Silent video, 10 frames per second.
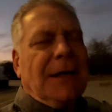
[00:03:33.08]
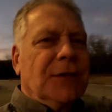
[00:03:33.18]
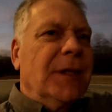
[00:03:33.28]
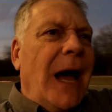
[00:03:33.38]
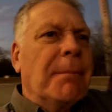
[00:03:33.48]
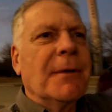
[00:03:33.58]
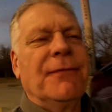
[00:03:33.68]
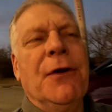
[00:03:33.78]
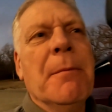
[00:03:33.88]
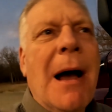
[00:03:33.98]
stopped a
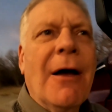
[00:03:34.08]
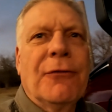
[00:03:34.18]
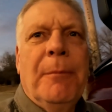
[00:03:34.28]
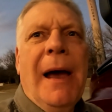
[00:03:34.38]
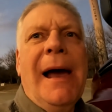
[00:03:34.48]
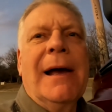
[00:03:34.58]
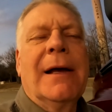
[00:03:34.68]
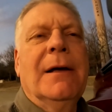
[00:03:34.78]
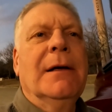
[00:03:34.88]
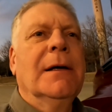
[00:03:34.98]
few miles
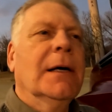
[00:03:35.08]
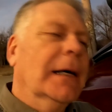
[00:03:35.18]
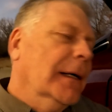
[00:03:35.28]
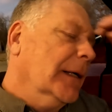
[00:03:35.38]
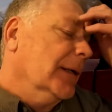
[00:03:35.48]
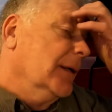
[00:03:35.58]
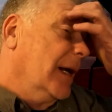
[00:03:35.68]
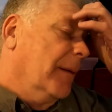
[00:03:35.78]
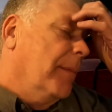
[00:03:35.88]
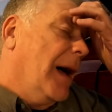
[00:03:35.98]
back
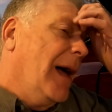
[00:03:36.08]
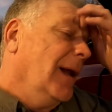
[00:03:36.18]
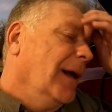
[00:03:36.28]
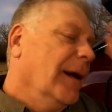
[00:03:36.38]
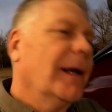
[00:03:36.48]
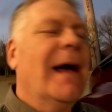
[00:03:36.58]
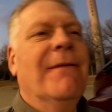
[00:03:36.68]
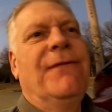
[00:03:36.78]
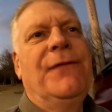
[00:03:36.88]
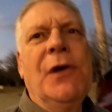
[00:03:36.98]
at a Pilot and
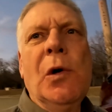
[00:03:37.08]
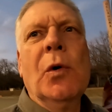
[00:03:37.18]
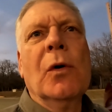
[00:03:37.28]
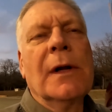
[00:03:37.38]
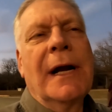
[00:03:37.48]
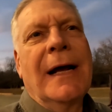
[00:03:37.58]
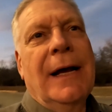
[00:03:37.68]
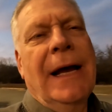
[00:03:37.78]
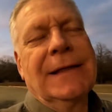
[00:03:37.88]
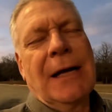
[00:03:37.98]
got fuel, and
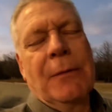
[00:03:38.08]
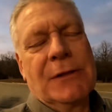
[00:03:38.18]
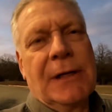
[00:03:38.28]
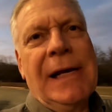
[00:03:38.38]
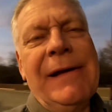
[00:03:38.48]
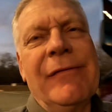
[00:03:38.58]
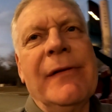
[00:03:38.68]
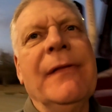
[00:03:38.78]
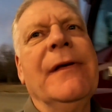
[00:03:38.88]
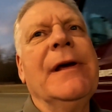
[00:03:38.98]
as I was
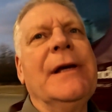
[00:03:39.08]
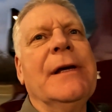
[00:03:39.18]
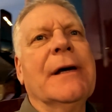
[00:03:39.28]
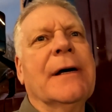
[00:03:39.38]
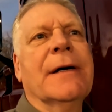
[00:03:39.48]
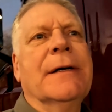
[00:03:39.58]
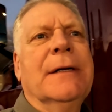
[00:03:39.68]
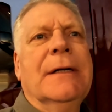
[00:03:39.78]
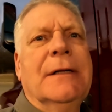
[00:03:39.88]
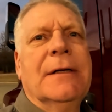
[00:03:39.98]
leaving the
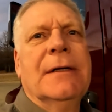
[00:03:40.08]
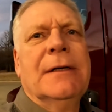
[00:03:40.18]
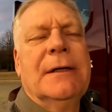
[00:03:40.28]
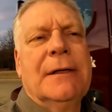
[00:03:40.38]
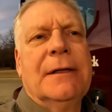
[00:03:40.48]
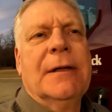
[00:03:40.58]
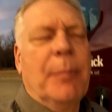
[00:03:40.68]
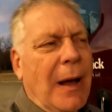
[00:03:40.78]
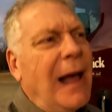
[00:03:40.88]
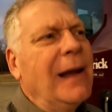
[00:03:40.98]

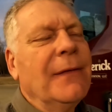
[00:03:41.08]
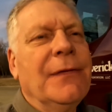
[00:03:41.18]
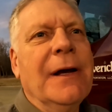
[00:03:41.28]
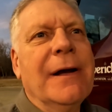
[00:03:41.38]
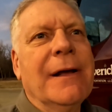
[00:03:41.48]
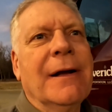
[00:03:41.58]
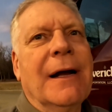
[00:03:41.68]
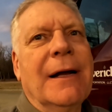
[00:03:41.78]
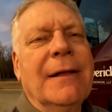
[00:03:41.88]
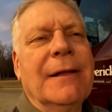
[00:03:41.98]
Pilot there
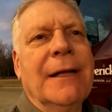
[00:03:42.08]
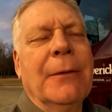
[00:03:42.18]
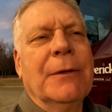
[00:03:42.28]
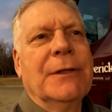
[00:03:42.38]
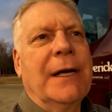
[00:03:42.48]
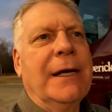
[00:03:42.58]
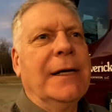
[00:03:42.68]
was